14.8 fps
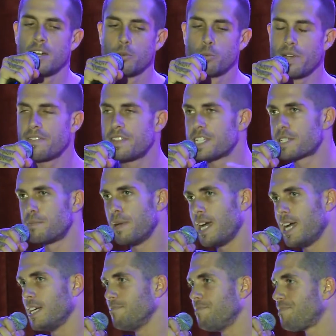With this
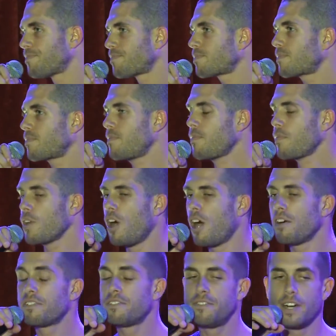man,
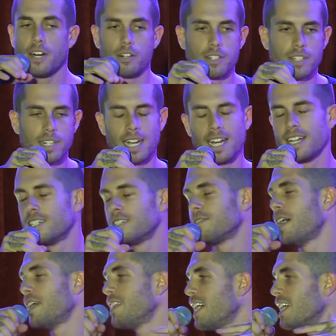I felt,
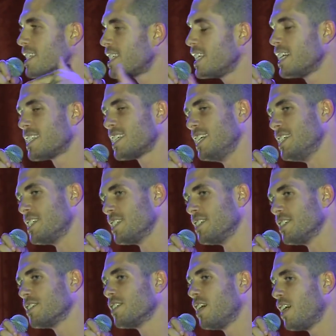and that sounds
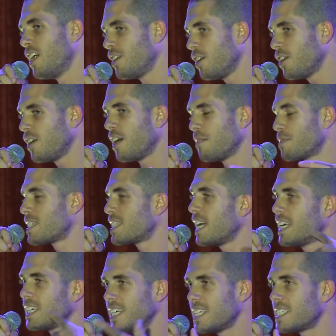easy. I know I'm
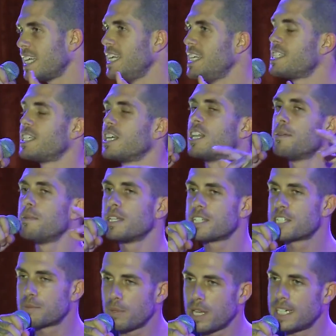saying it's easy. Let me
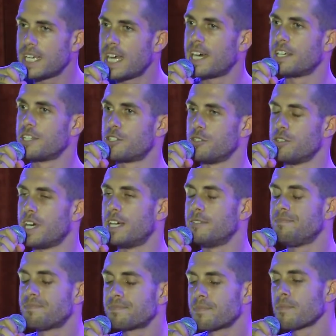explain how to do
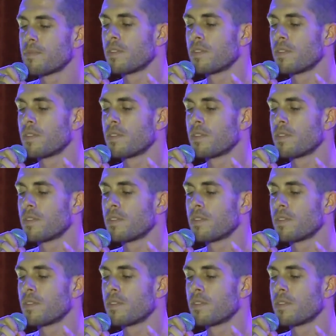that.